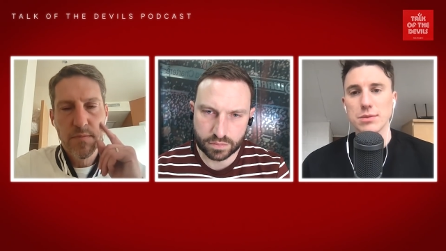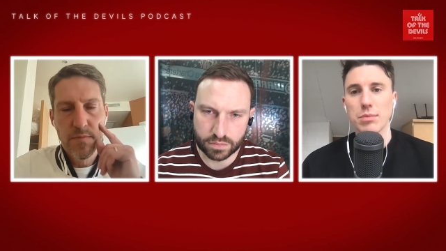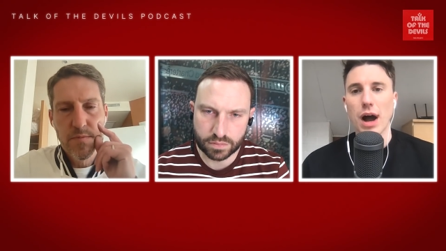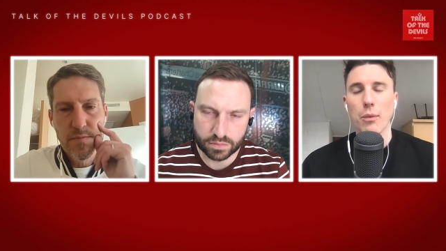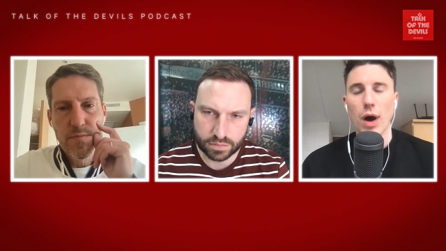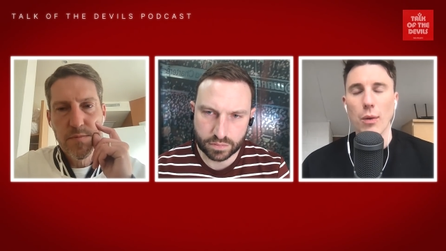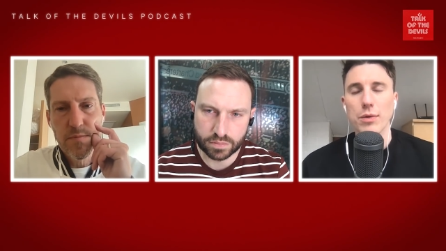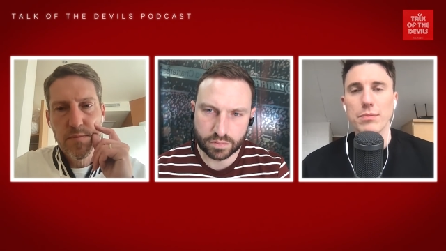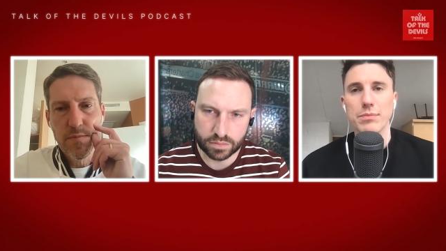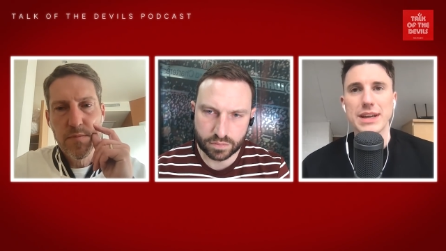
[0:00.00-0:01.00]
Speaker 1: But I, I
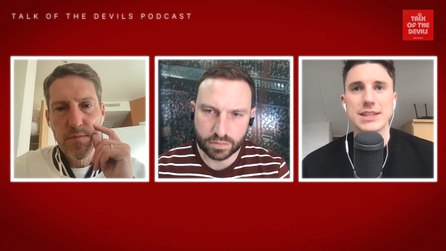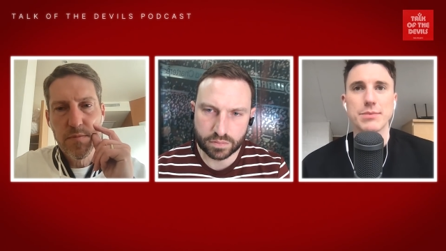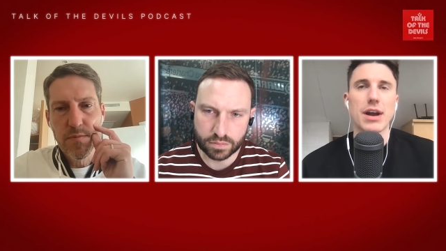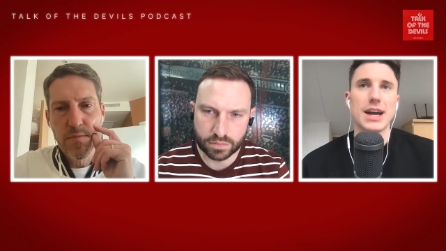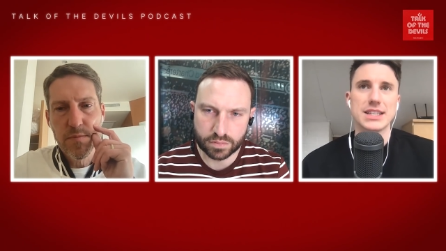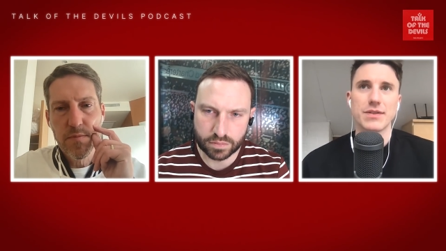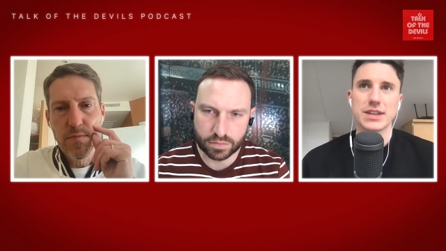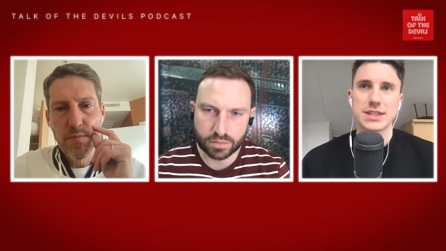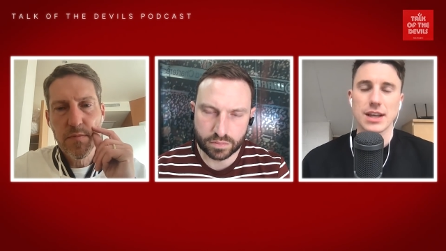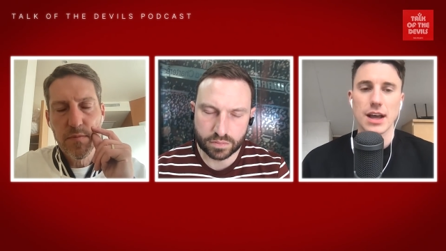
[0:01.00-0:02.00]
wouldn't be surprised if it's
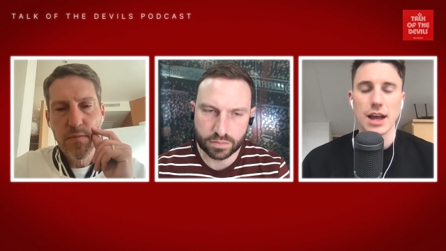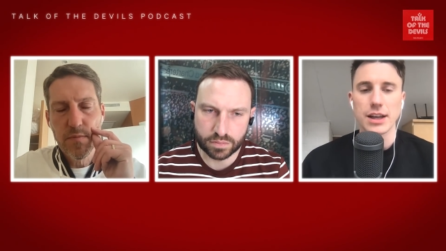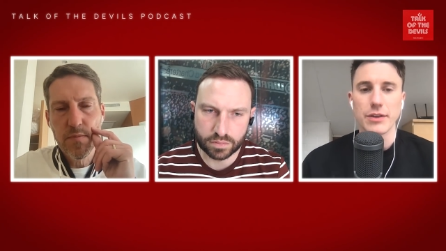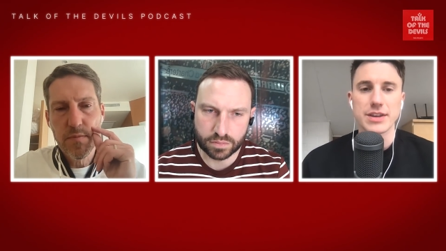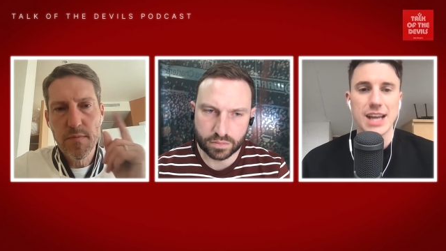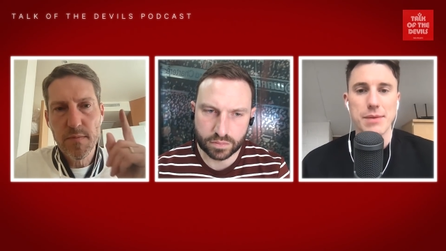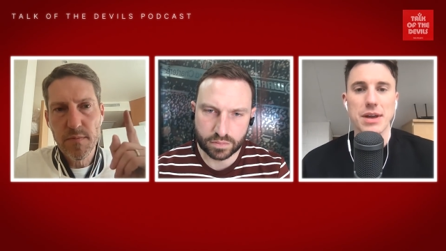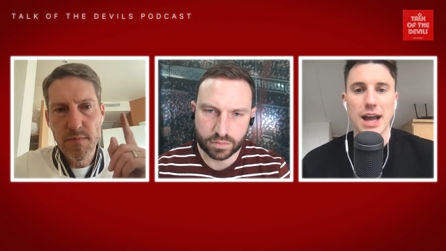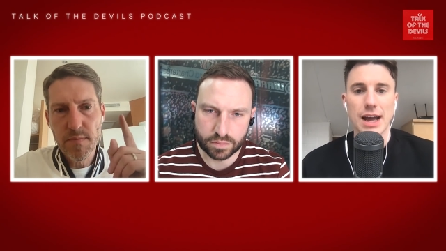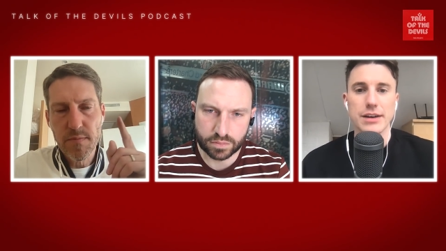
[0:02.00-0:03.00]
a, you know the same
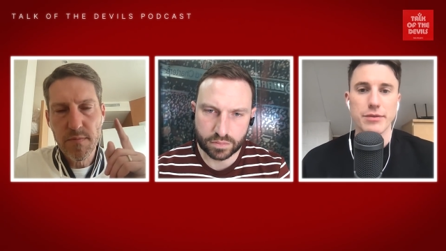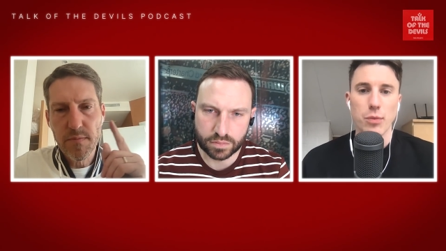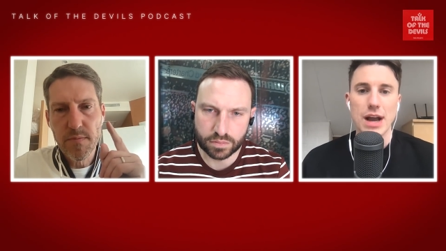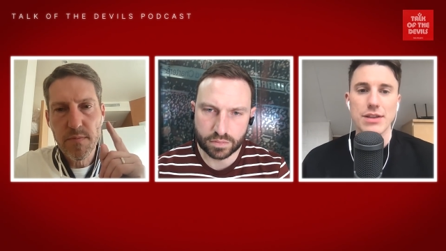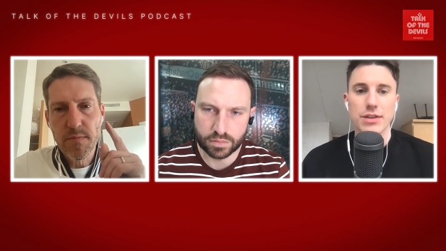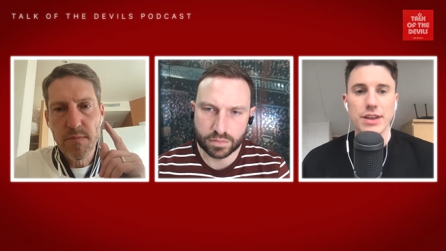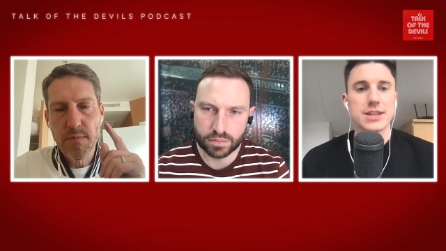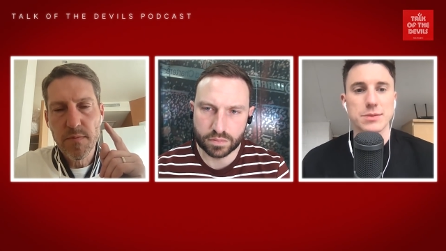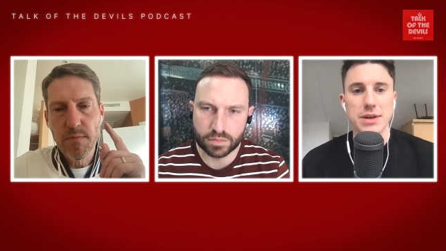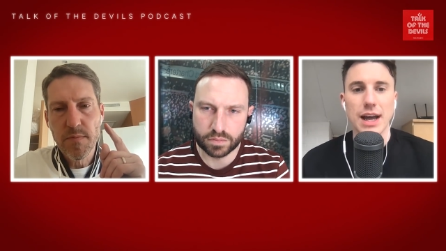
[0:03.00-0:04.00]
kind of way that this has
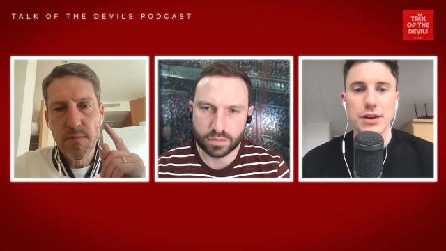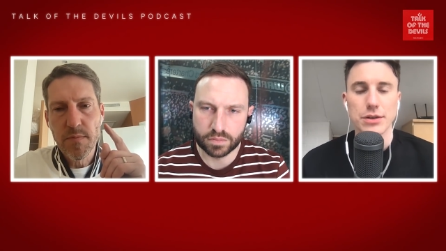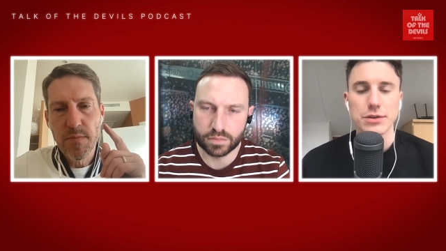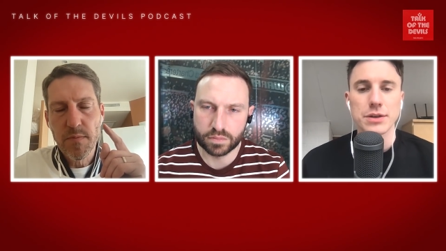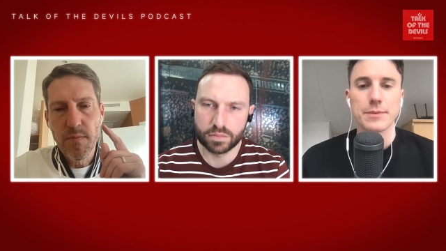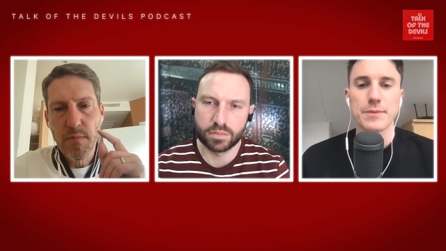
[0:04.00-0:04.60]
been handled.